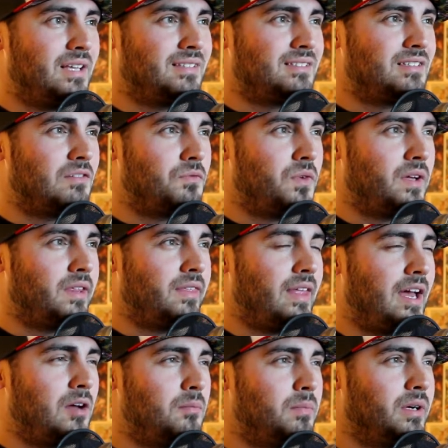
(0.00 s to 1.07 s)
stuff like
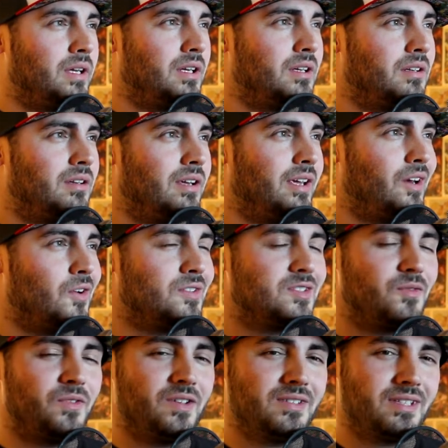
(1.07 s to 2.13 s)
that. But it
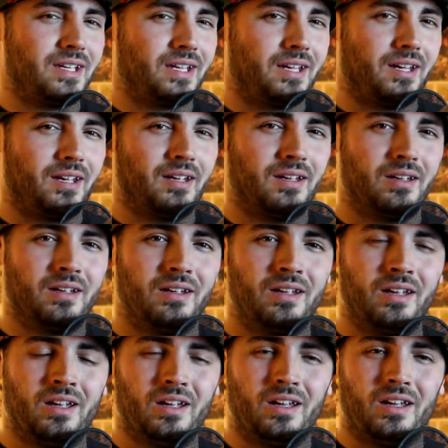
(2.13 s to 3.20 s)
also feels like
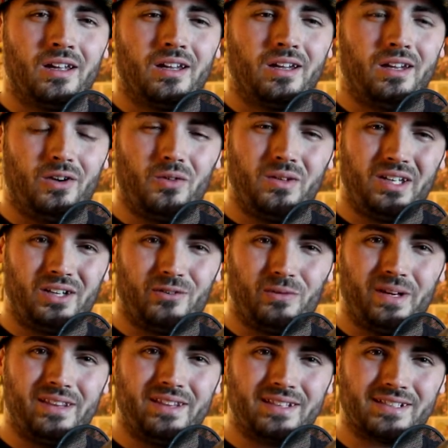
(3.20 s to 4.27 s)
you don't need to
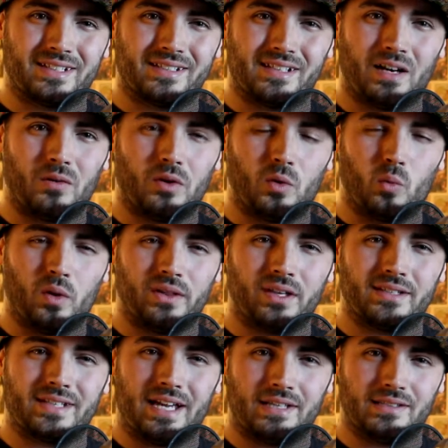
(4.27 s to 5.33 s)
read this because I don't know what
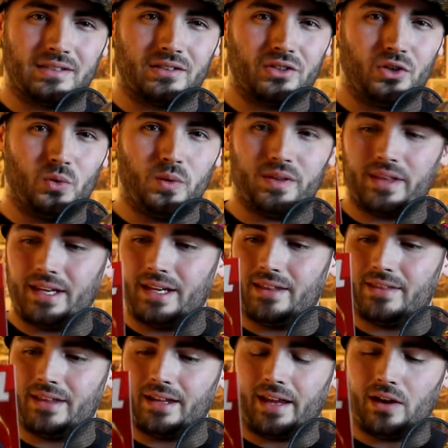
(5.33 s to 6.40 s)
this has to do with
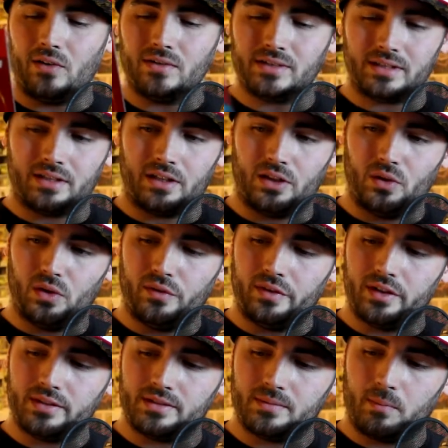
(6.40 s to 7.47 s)
anything else in the
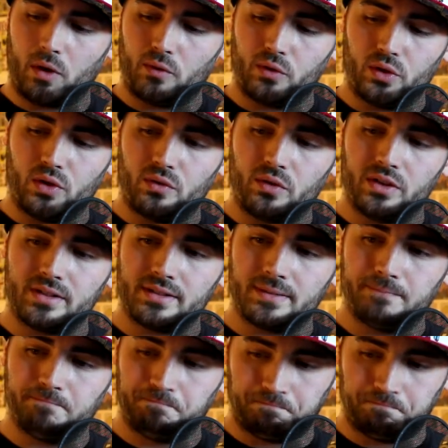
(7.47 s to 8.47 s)
universe, Marvel Universe.